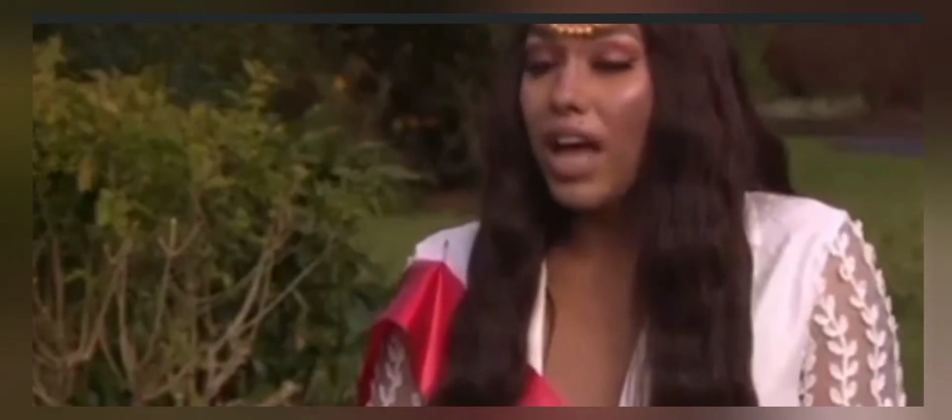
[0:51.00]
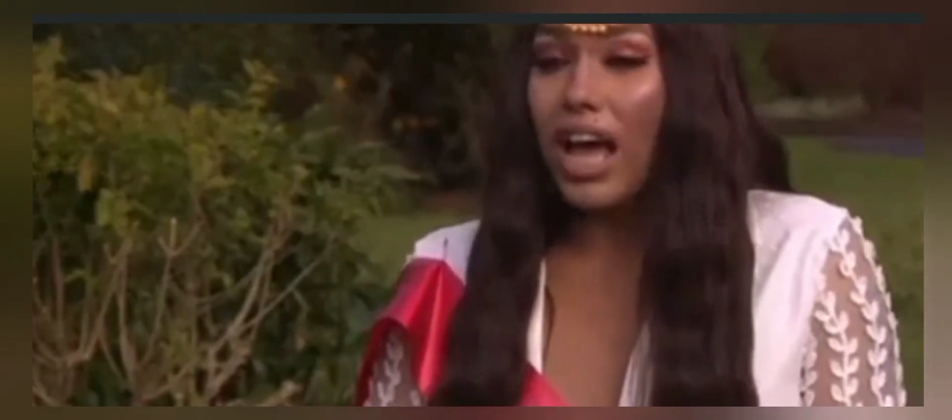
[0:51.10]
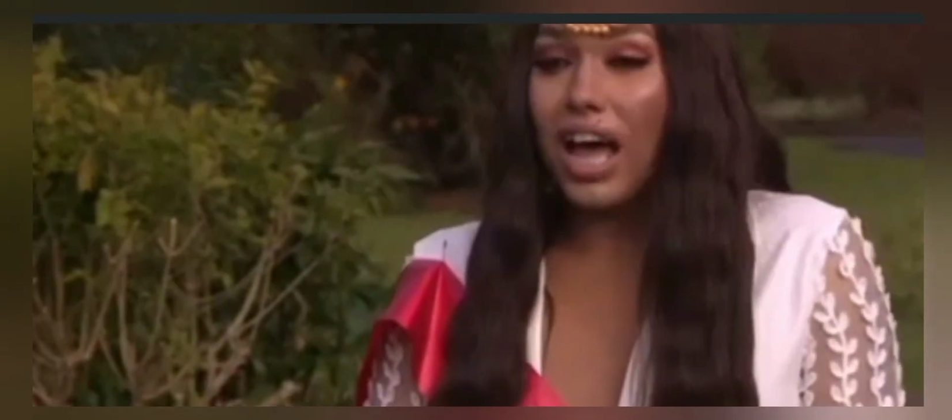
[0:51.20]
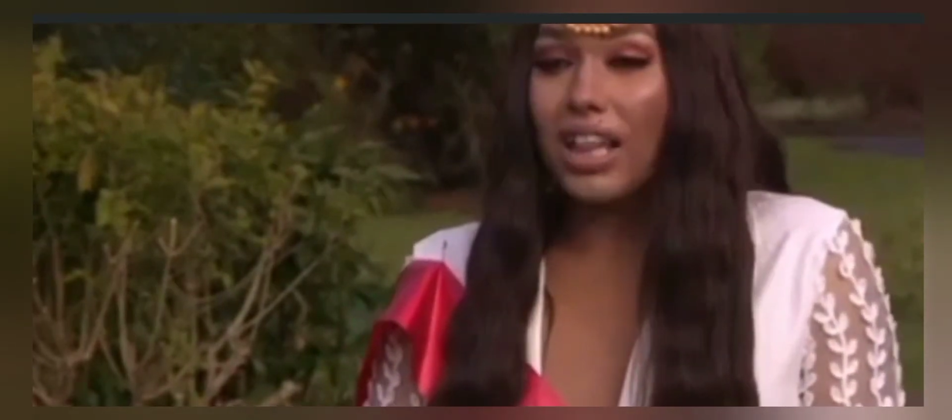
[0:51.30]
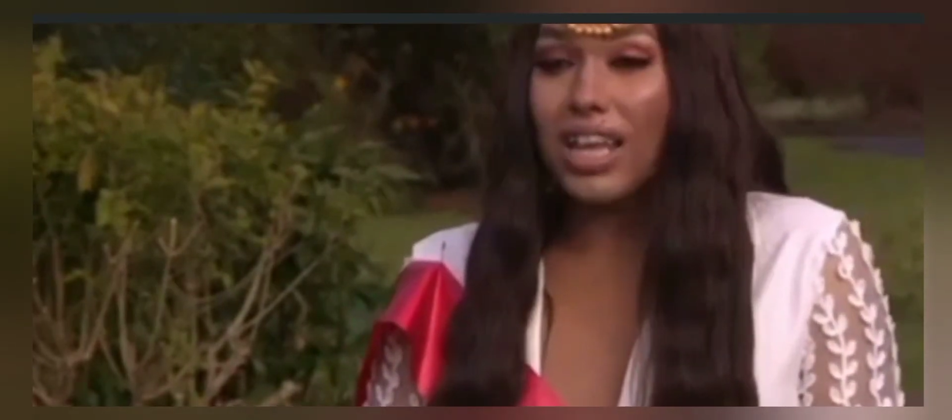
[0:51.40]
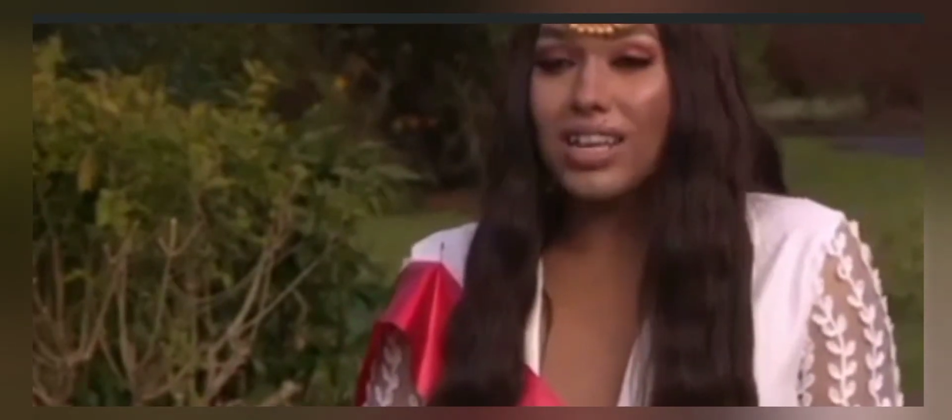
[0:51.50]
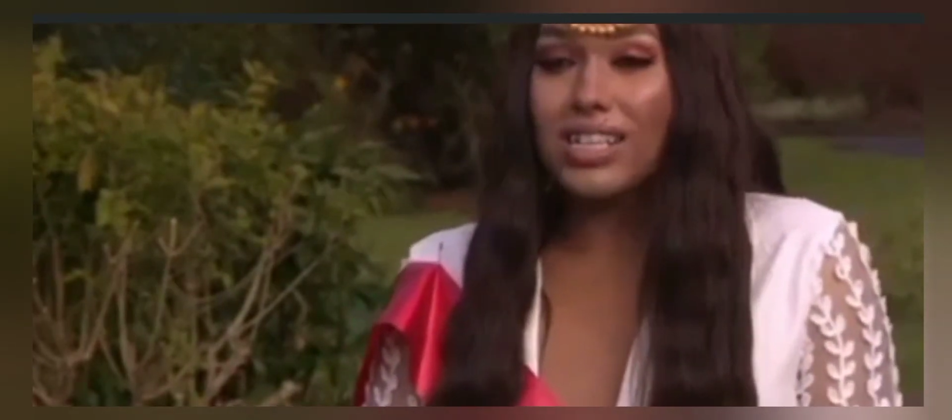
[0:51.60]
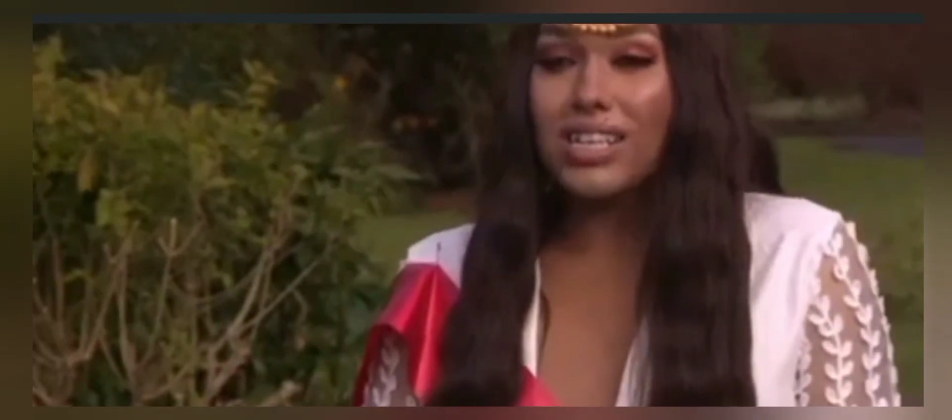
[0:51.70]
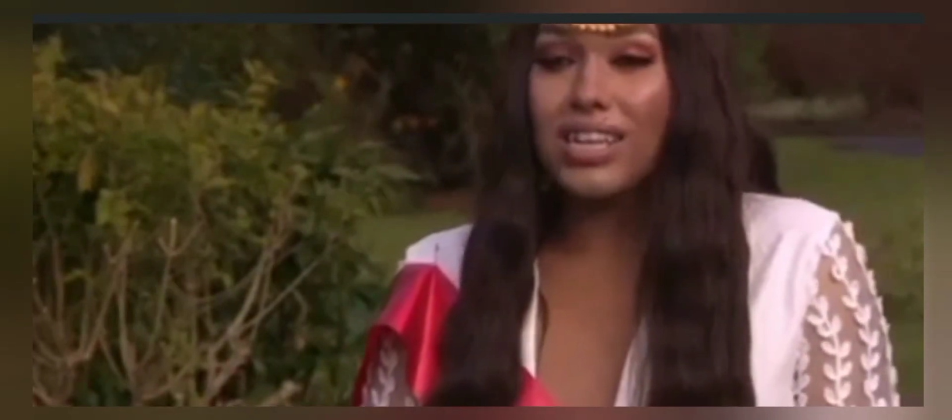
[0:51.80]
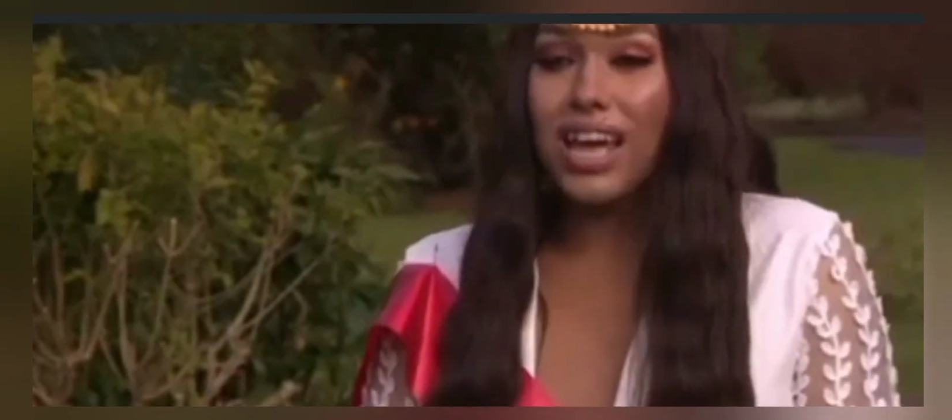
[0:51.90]
At the end of
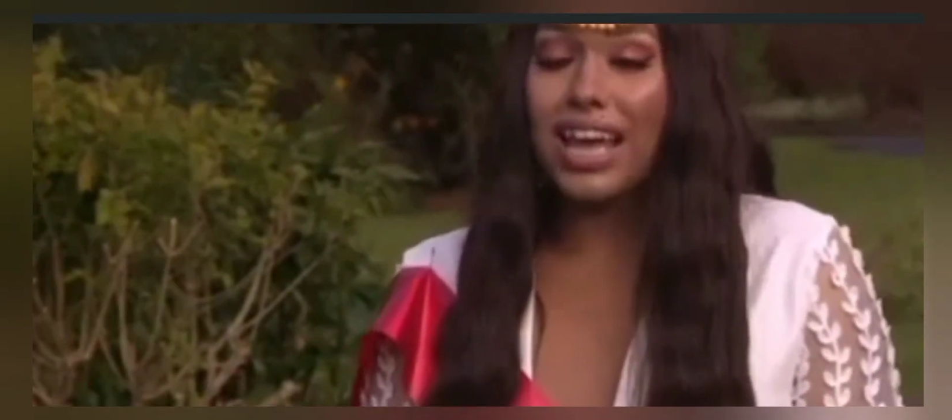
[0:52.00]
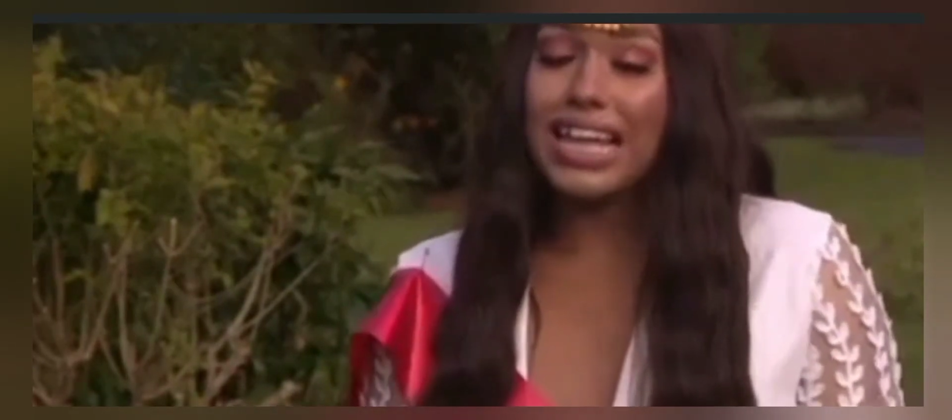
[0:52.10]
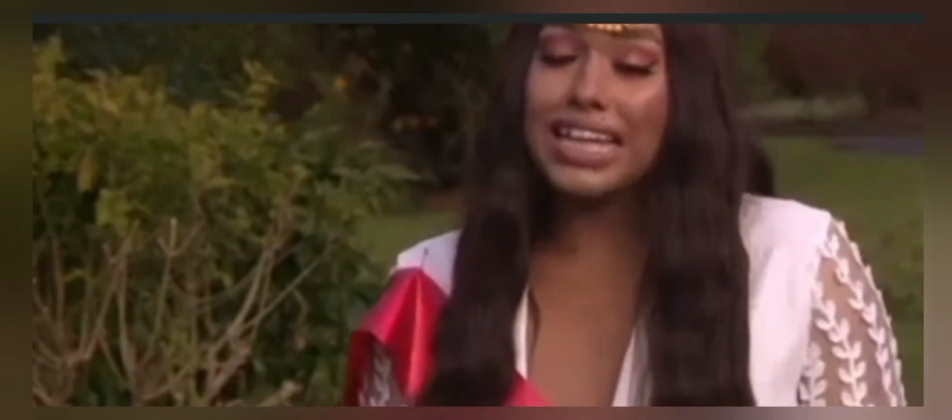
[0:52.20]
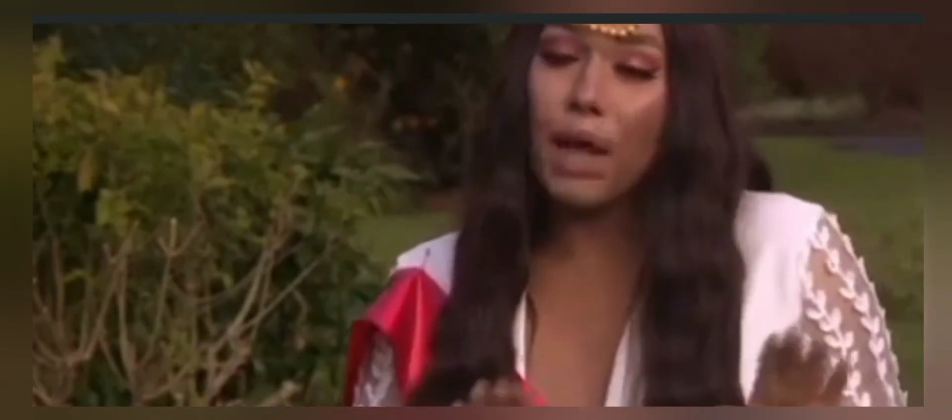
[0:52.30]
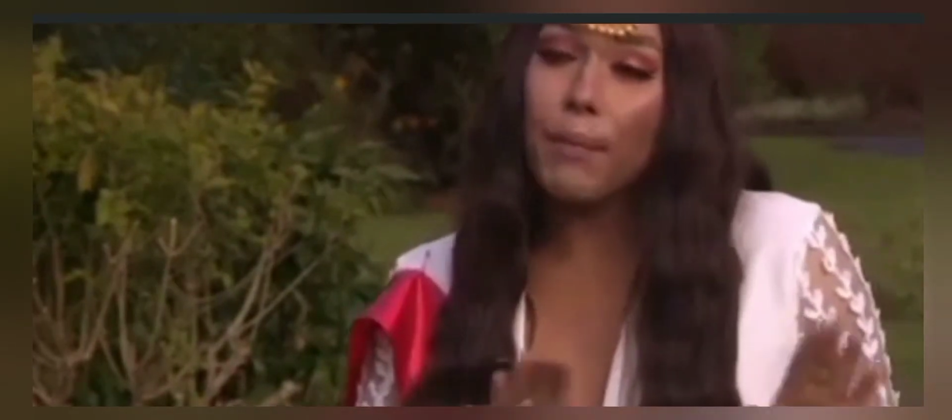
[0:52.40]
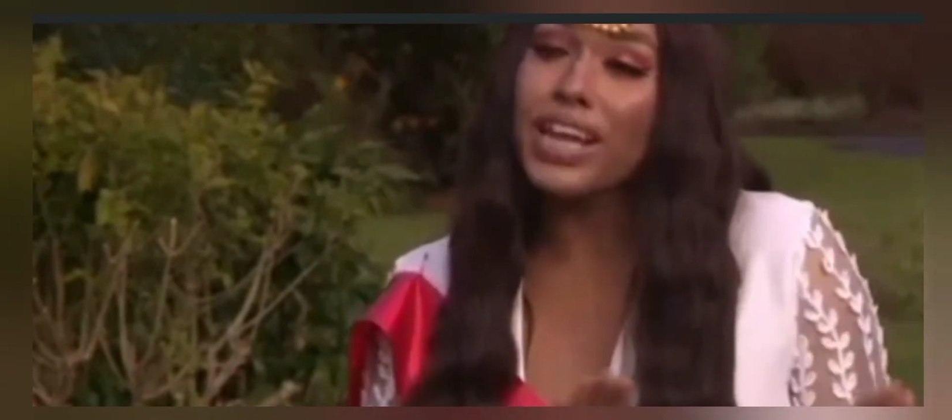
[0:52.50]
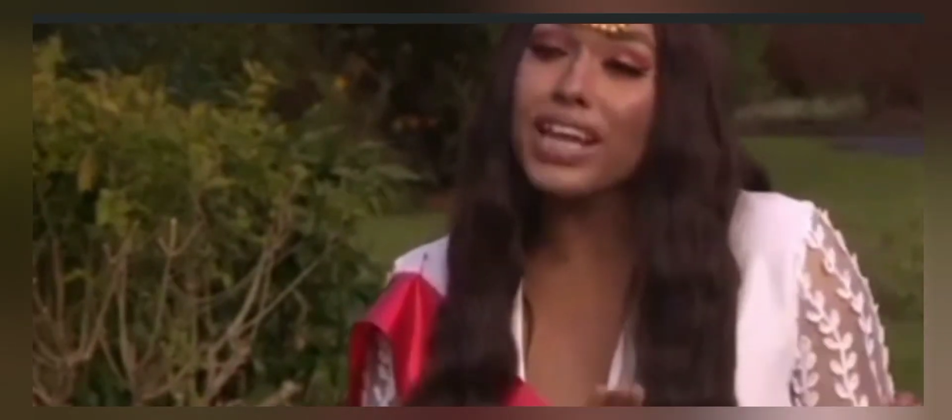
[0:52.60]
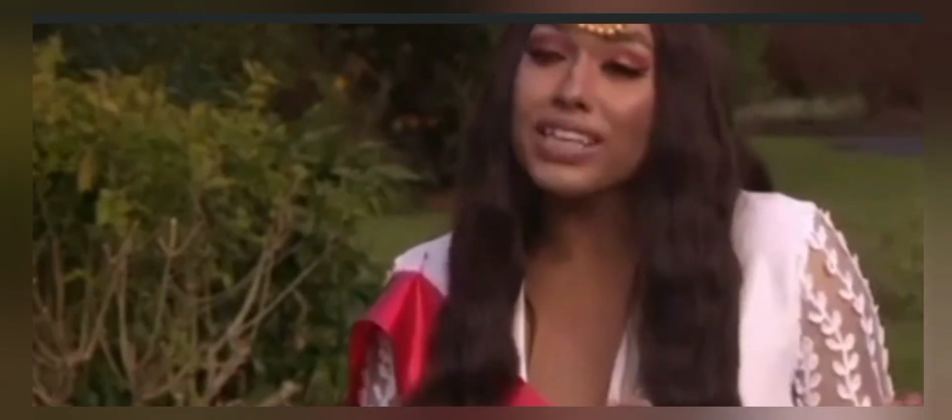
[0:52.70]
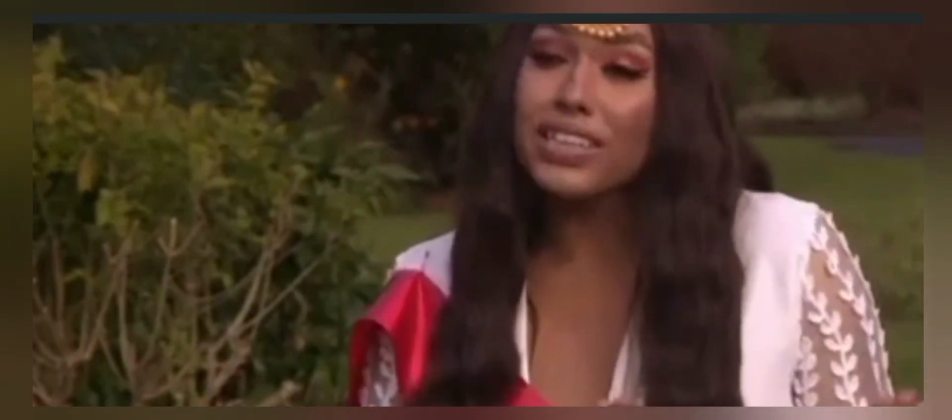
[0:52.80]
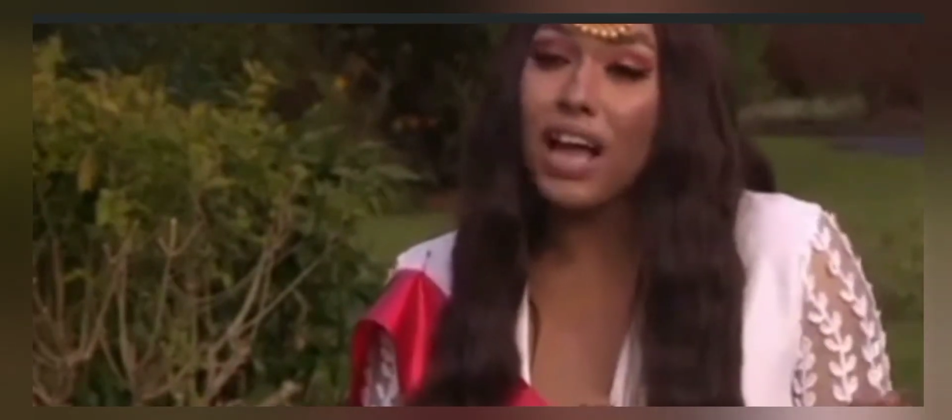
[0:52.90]
the day, he's happy in
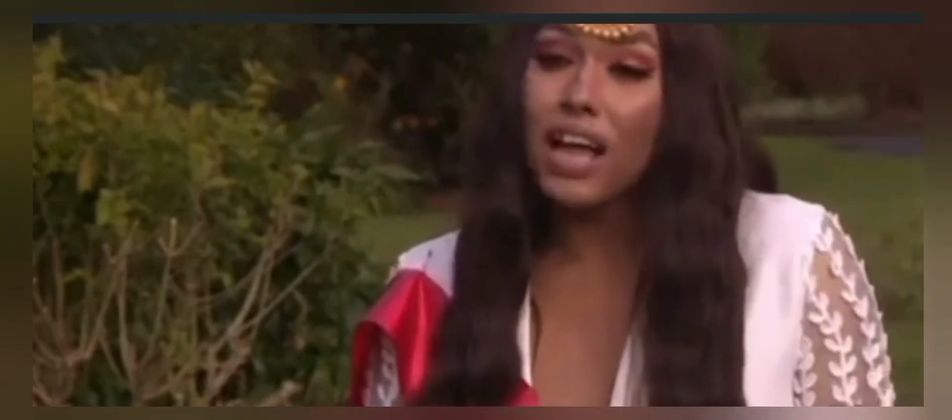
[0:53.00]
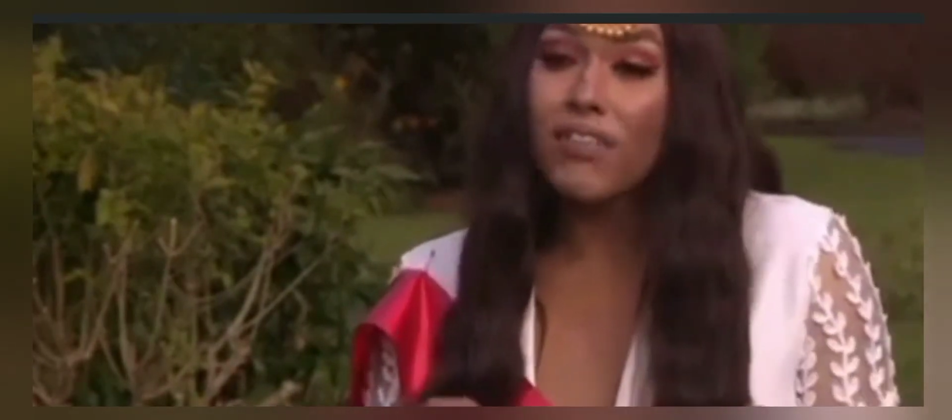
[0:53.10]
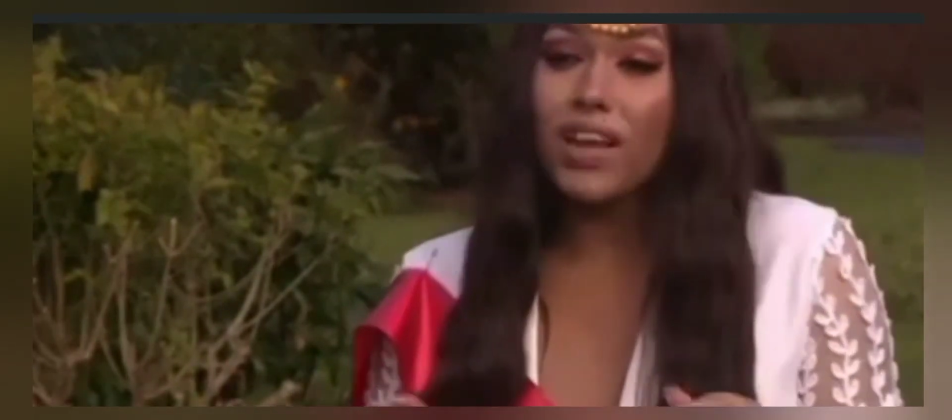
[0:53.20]
his life